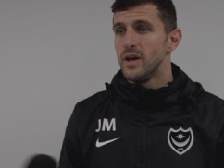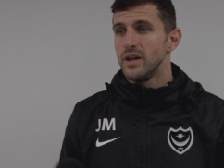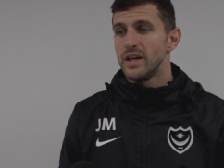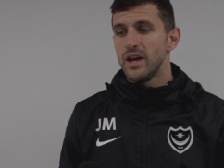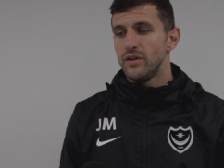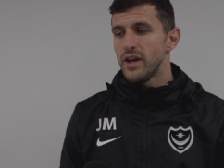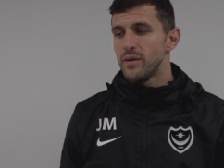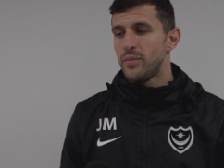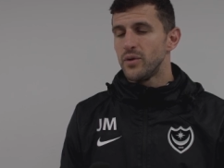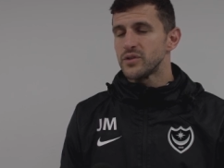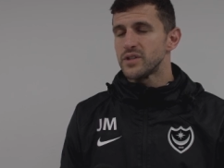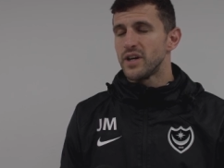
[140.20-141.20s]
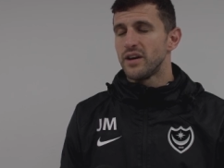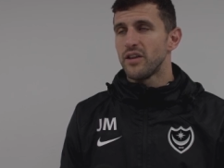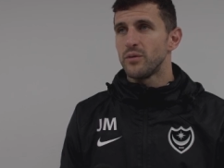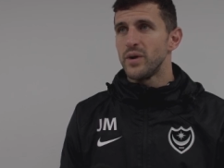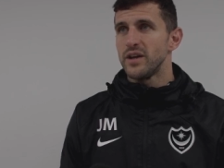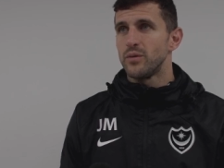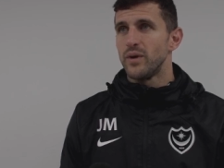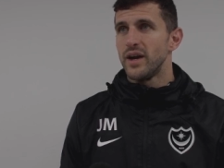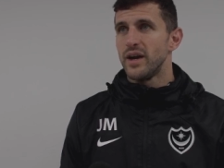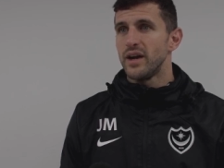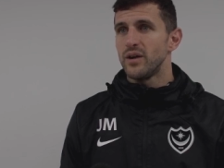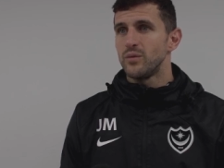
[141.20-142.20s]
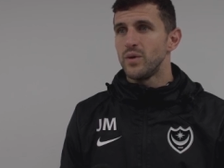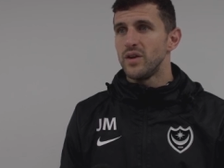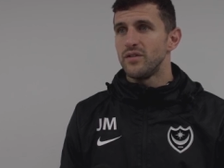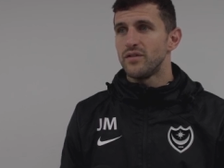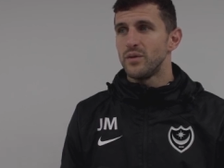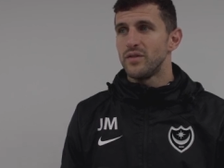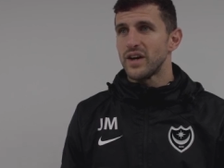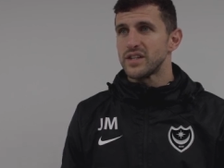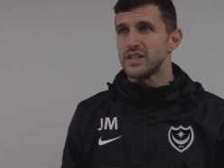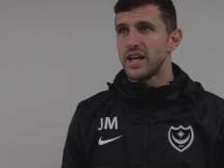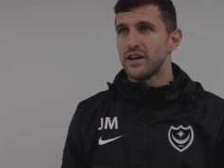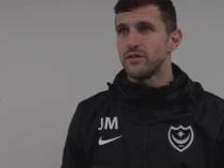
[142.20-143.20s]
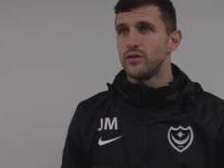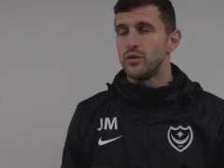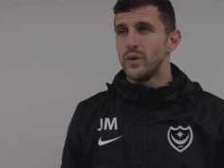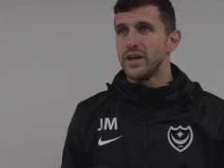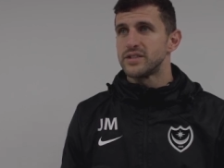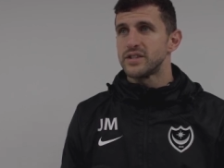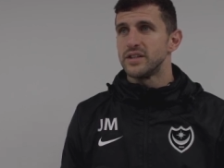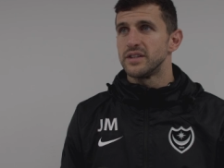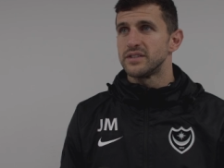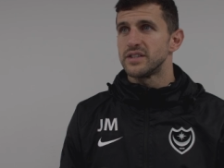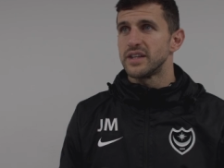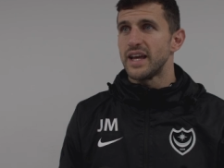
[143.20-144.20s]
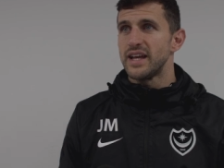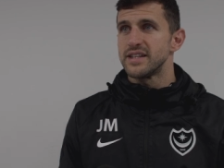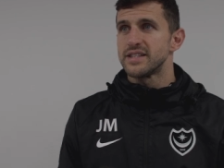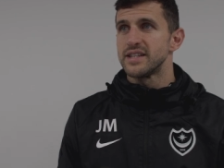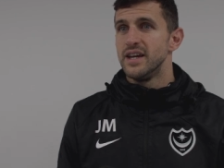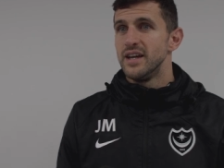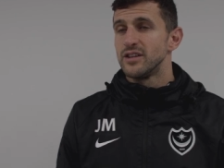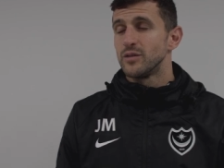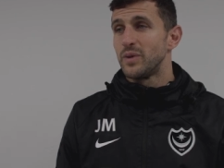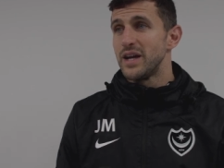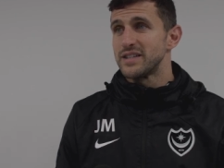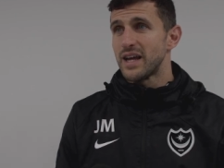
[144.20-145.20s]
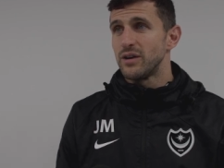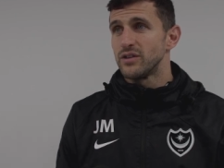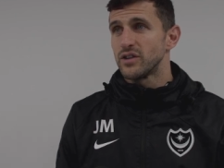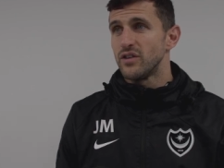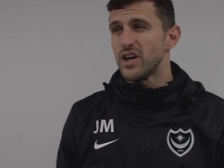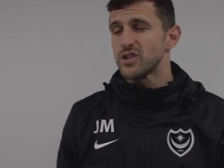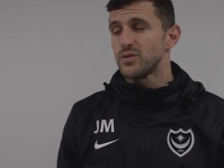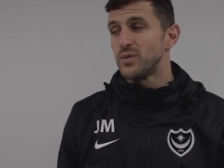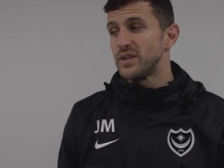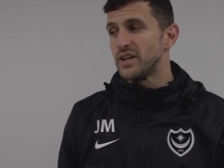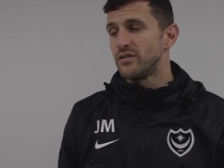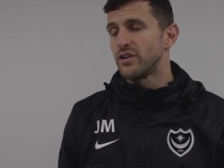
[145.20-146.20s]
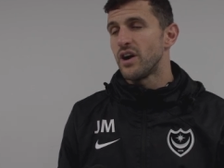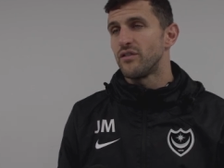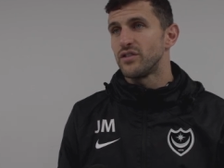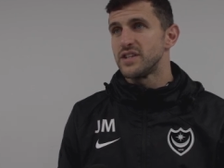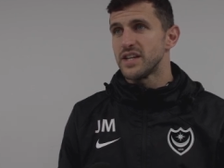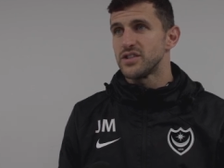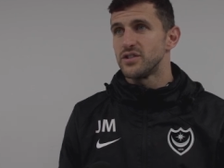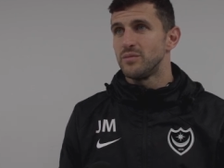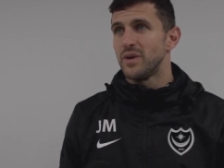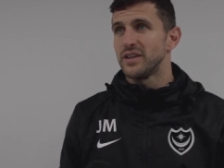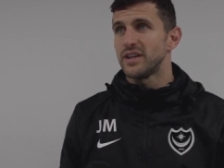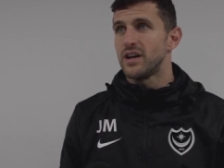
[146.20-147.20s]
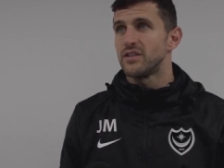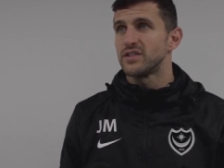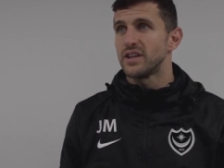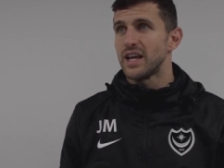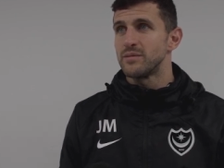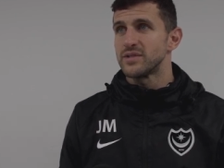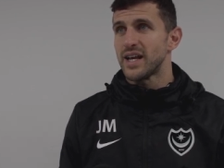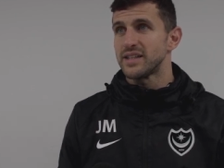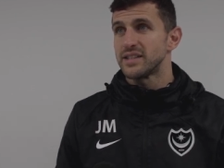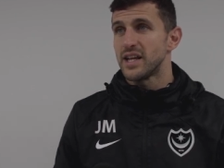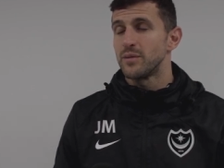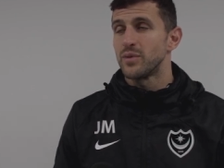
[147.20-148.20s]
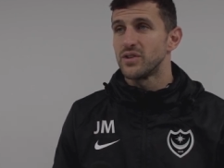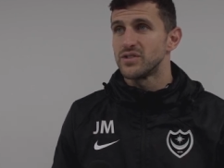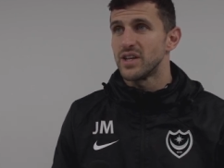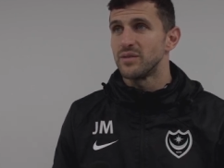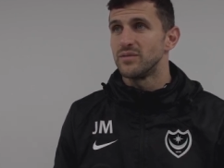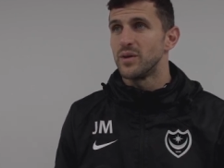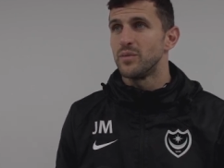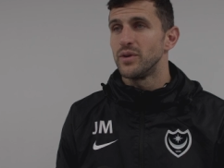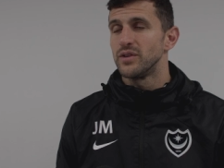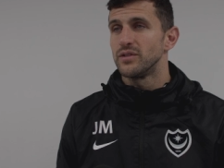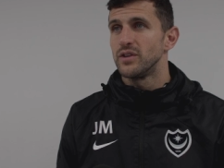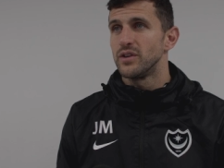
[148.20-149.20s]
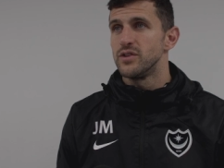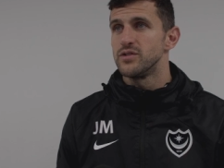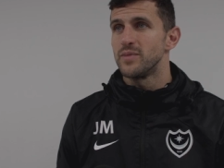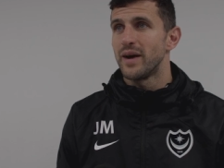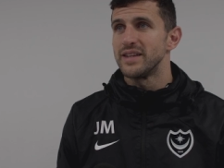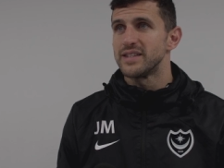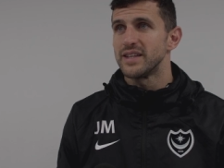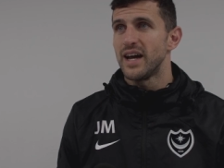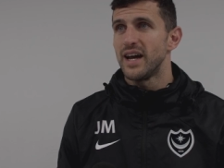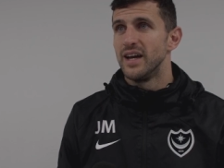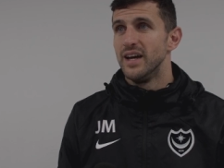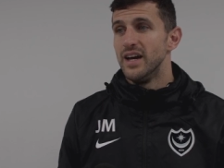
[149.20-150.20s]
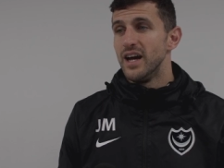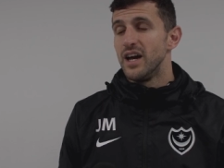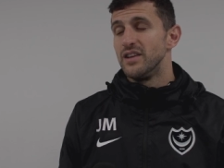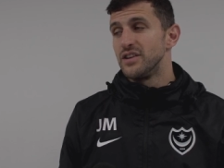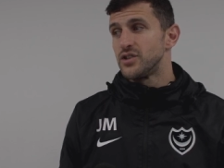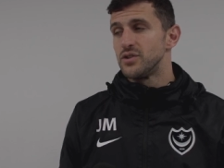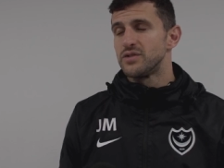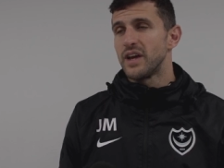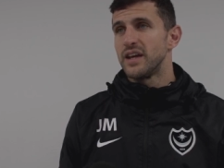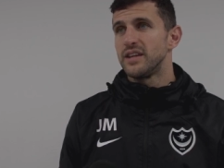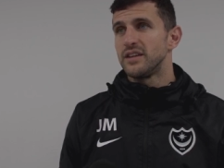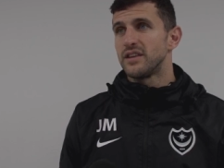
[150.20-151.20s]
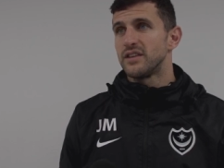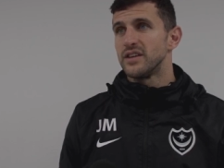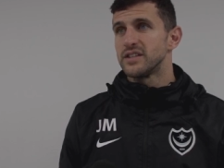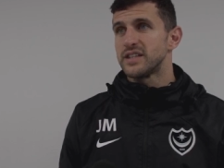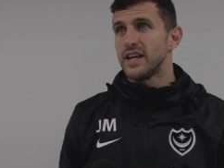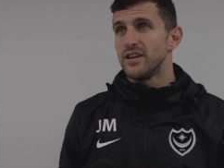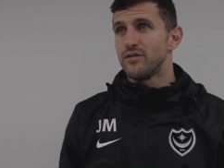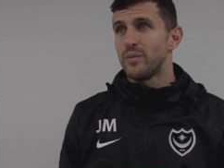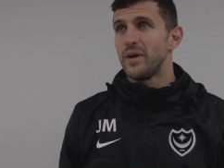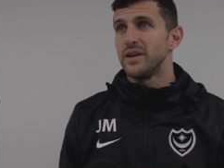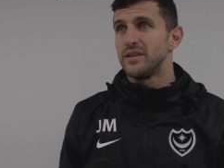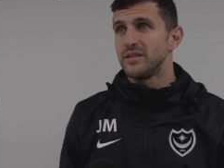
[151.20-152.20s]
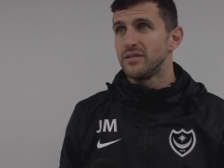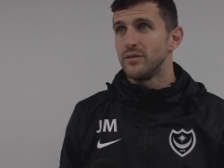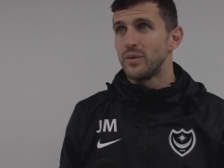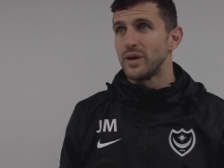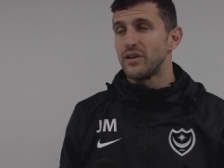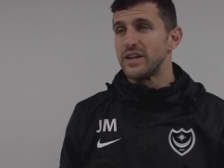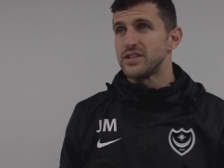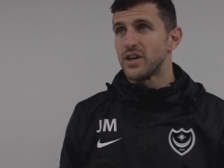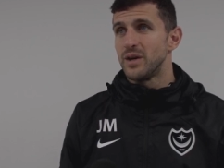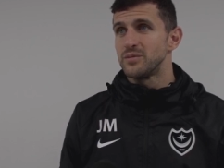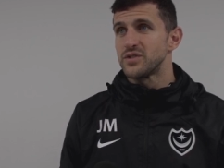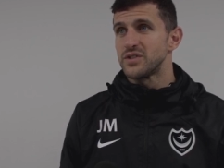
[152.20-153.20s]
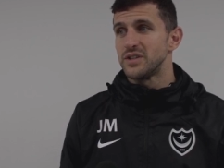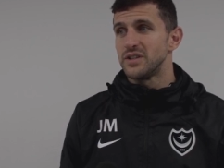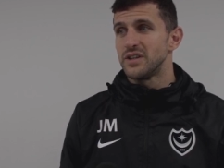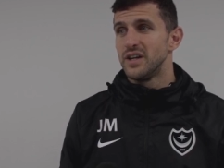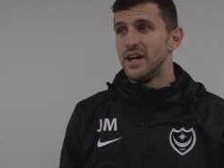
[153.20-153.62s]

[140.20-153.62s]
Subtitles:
Yeah, really important. Another week where we've actually had a full week to get the players out on the grass. We did a recovery session on Monday after the game Saturday because they put a huge amount into that. And then Tuesday, Thursday have been great times to